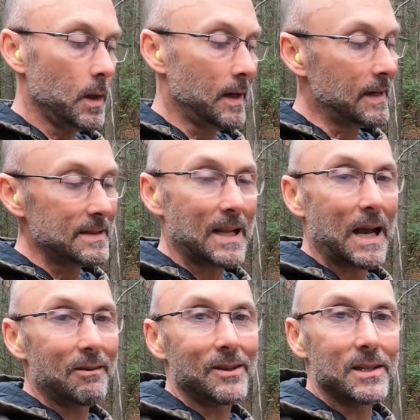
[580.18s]
Like I said,
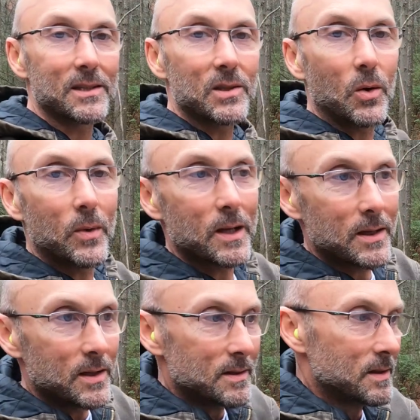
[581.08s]
I really just don't want to
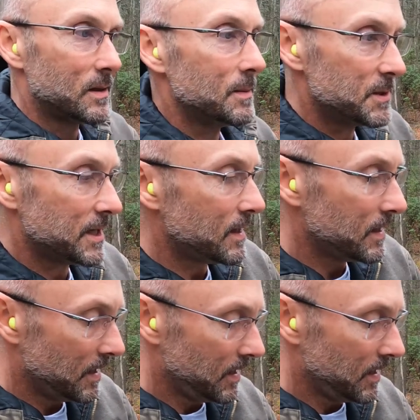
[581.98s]
adjust the lips yet.